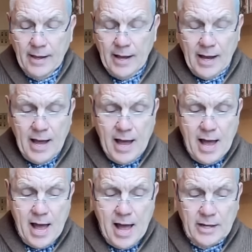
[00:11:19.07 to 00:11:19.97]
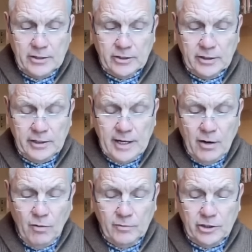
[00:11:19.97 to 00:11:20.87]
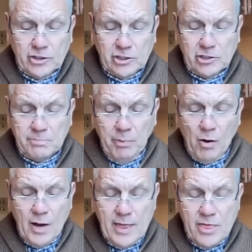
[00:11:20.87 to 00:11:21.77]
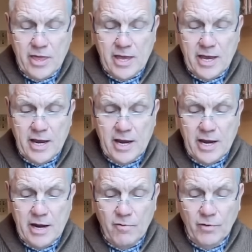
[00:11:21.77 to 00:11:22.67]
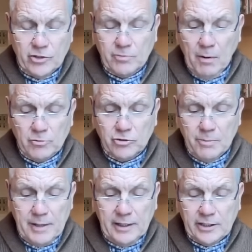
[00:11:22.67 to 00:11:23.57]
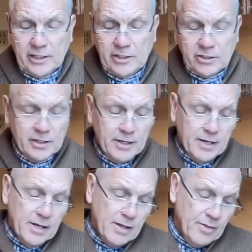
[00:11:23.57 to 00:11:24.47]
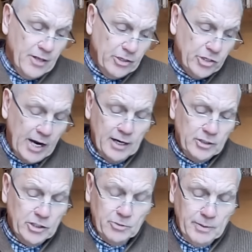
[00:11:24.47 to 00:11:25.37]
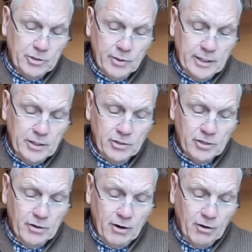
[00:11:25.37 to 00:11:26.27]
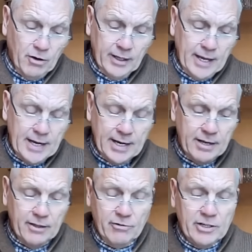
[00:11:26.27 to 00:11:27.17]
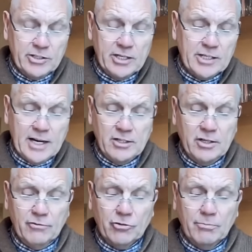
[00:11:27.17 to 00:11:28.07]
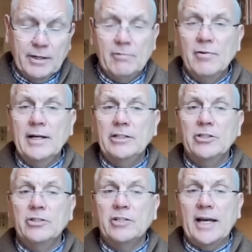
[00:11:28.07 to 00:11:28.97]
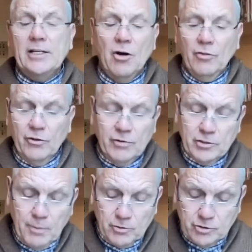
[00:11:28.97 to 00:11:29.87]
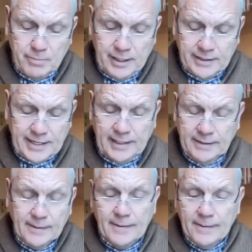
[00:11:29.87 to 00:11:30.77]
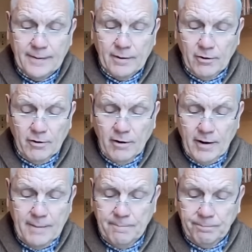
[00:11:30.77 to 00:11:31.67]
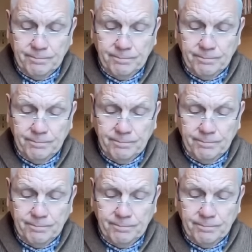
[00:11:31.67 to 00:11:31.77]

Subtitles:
And, you know, despite the responsibilities, the challenges between you two, I'm kind of getting here, there is this energy of somebody willing to take on the responsibility, all right?